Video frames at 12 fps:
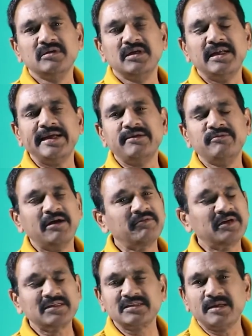Like we have
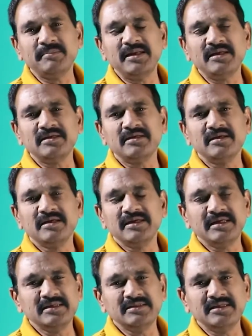got Tamil,
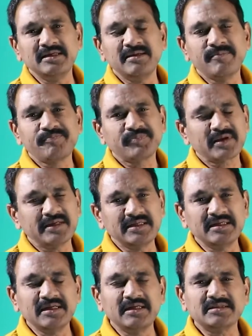Hindi,
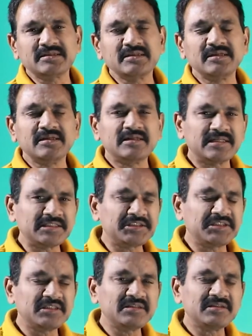English,
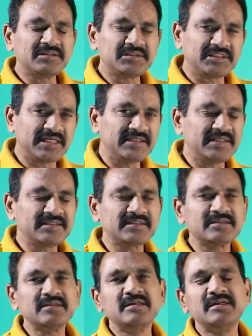Russian, Chinese,